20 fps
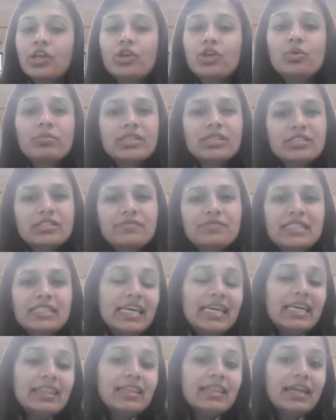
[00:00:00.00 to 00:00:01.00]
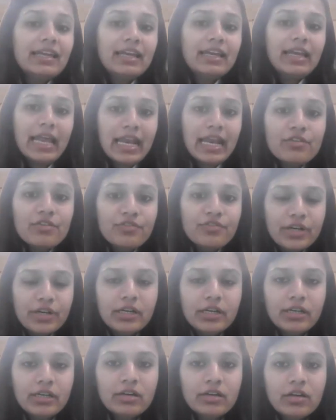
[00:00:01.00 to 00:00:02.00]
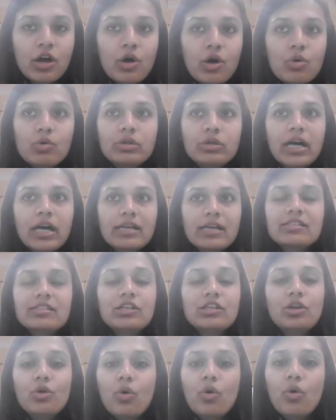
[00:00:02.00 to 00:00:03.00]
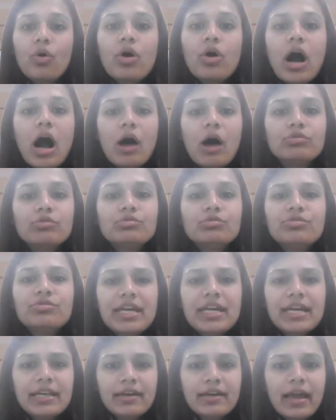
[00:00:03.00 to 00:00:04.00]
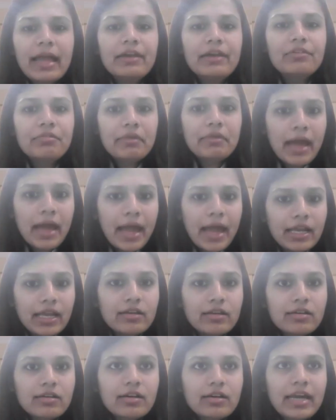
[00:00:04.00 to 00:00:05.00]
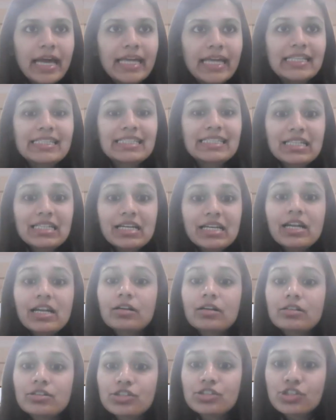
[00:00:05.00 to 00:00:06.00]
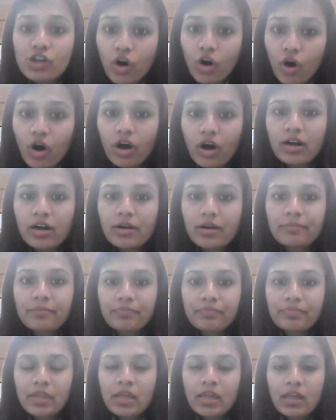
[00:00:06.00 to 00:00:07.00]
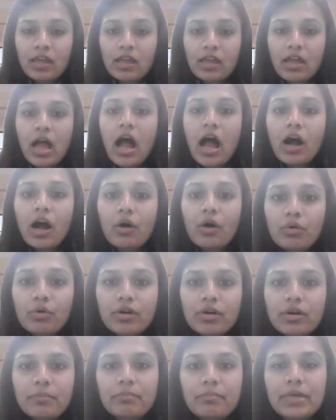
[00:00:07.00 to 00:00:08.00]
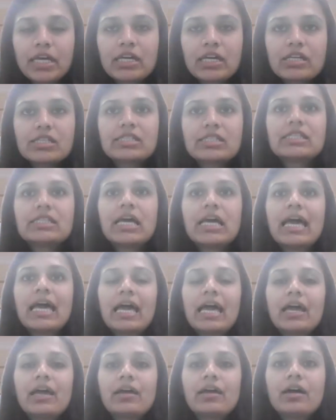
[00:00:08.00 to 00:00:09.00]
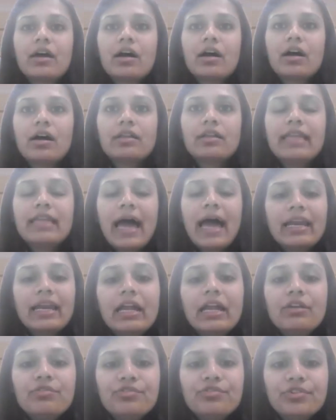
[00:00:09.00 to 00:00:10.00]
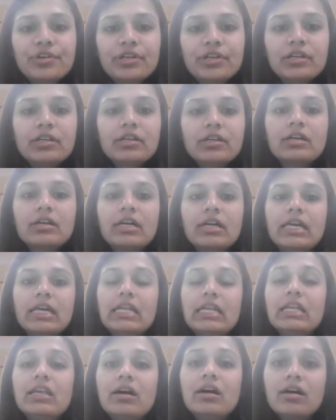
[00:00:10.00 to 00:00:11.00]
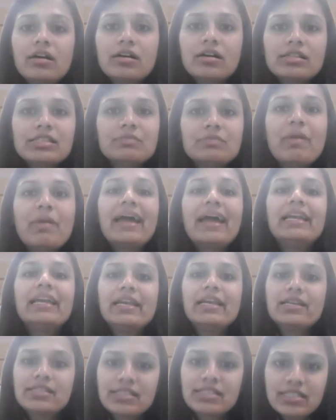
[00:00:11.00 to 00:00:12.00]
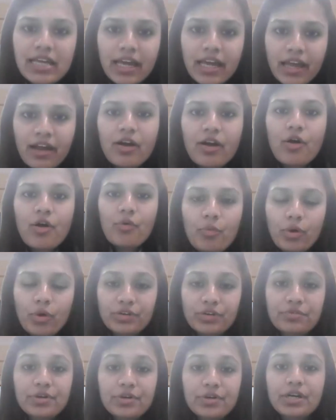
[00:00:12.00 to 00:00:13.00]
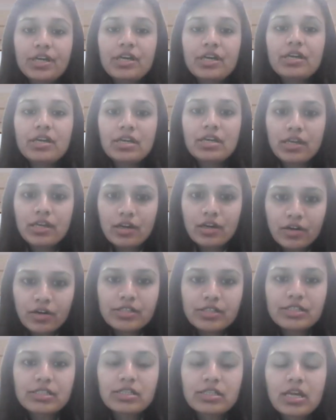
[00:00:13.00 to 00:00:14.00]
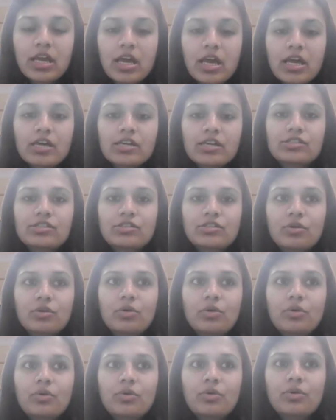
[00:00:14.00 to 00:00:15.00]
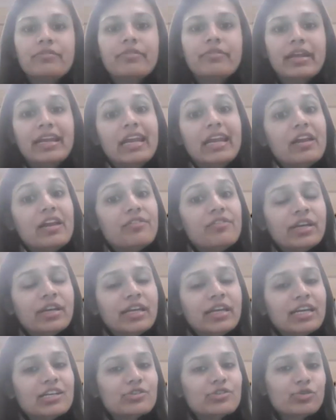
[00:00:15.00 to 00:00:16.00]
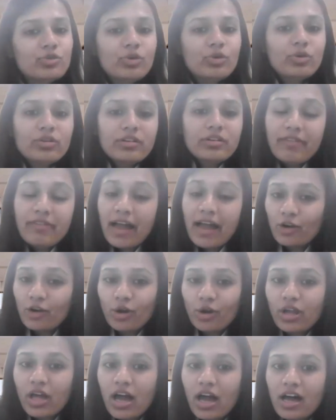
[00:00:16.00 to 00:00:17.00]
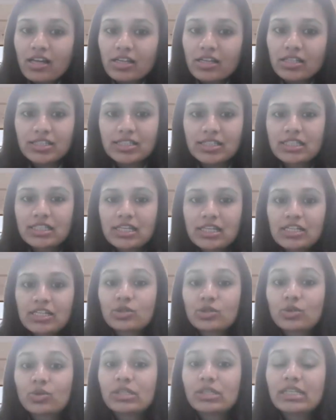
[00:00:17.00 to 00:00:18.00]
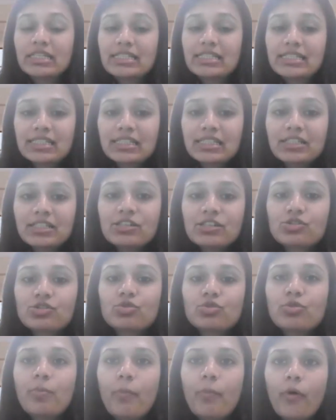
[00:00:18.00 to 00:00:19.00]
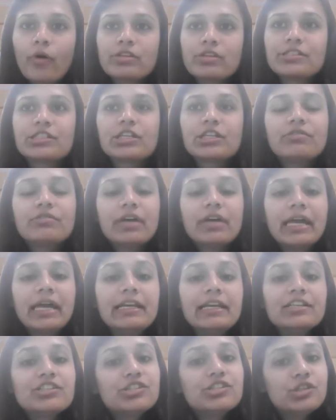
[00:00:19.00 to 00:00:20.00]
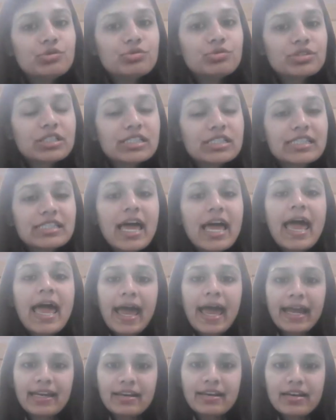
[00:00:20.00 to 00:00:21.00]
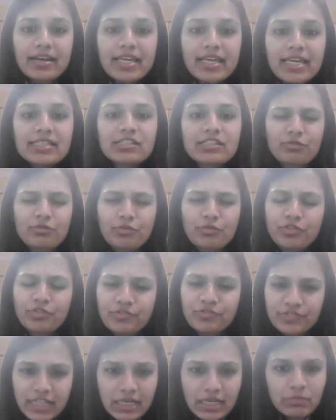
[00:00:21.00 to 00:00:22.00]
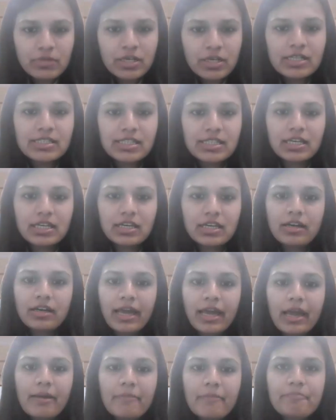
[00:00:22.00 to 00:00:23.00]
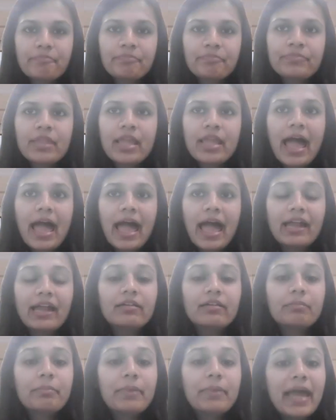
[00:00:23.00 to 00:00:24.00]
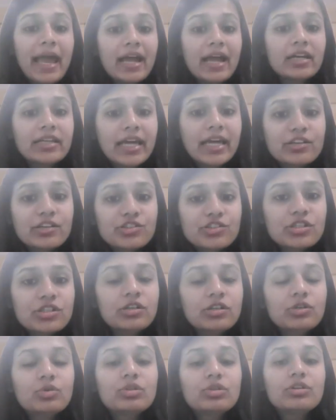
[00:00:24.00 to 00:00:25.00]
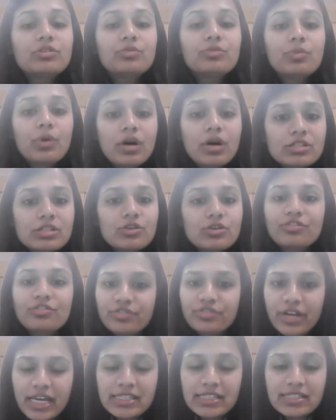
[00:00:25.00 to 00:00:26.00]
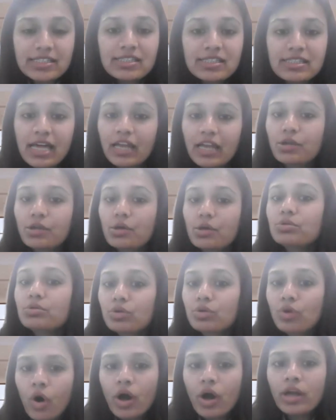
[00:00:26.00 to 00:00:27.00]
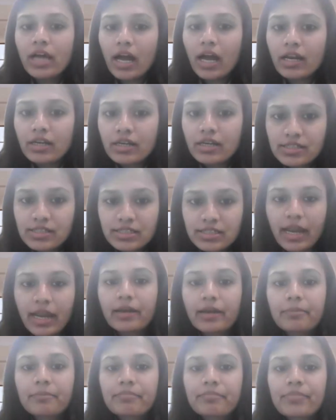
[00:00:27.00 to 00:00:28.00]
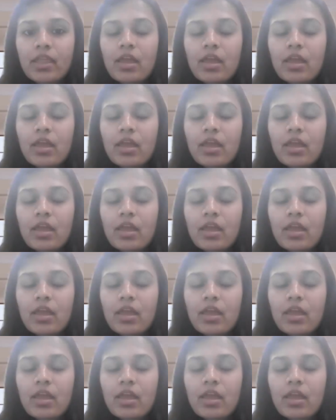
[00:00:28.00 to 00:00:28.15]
You must have seen that an infant who doesn't know how to read and write can still talk. How? Because that infant, he learns by listening whatever he hears. So when an infant can do, why not us? So listen to positive English news at least for 15 minutes in a day, and pay attention to the words or phrases that you do not understand.